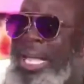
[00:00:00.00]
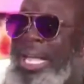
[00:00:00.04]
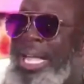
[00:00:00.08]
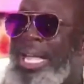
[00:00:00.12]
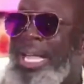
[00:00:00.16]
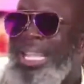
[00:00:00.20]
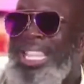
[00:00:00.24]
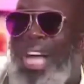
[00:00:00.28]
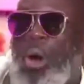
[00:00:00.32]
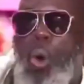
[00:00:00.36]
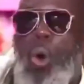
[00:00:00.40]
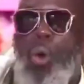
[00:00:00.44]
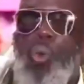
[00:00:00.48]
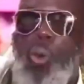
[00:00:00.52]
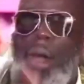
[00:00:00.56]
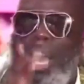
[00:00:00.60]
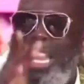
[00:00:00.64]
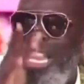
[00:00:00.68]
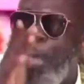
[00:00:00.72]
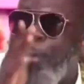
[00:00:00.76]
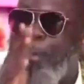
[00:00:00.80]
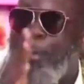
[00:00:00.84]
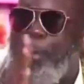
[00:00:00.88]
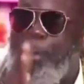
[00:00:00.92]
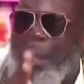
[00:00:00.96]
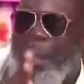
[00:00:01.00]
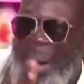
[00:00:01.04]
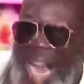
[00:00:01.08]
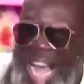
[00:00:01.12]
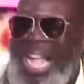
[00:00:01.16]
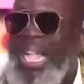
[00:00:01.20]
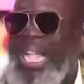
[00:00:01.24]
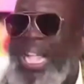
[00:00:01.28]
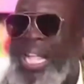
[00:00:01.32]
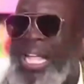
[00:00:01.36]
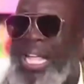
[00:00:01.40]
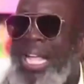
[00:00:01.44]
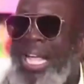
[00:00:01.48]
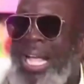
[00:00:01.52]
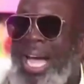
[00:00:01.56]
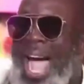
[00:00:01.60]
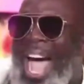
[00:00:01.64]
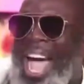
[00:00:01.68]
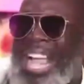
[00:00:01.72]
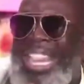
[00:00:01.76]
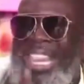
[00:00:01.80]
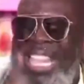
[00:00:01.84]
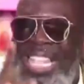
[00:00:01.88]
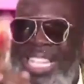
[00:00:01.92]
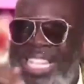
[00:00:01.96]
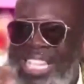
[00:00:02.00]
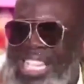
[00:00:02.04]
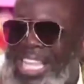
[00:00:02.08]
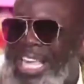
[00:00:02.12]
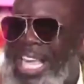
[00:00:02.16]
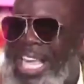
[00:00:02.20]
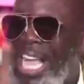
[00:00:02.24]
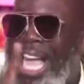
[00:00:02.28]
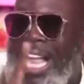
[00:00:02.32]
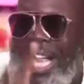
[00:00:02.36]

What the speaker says: for my yama. Now I'm when you breath